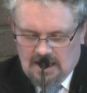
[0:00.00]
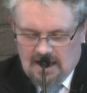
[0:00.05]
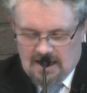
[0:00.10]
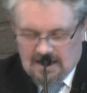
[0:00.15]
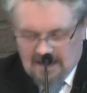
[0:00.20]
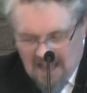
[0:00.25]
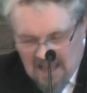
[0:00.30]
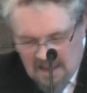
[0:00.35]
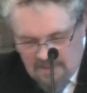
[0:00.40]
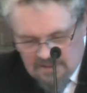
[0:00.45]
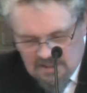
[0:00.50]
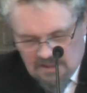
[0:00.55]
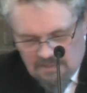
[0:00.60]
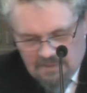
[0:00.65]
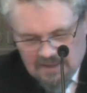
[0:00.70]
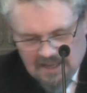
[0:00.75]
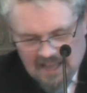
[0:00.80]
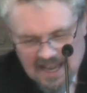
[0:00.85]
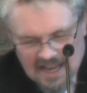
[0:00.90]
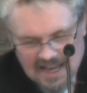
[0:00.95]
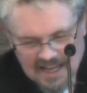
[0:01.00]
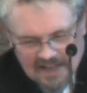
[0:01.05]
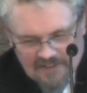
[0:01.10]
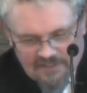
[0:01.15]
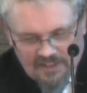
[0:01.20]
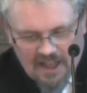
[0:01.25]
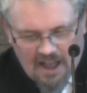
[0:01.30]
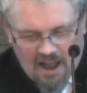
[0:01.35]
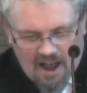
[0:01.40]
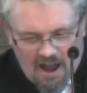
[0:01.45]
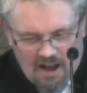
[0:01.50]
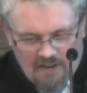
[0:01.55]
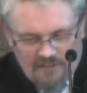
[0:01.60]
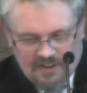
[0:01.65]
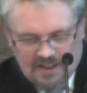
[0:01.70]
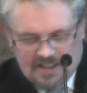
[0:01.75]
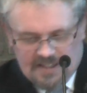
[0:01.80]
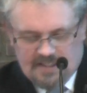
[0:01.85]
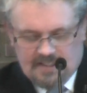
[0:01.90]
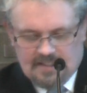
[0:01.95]
It came at the beginning of the
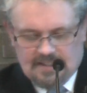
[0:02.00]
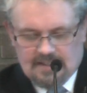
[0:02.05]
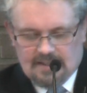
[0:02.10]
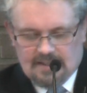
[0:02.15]
harvest,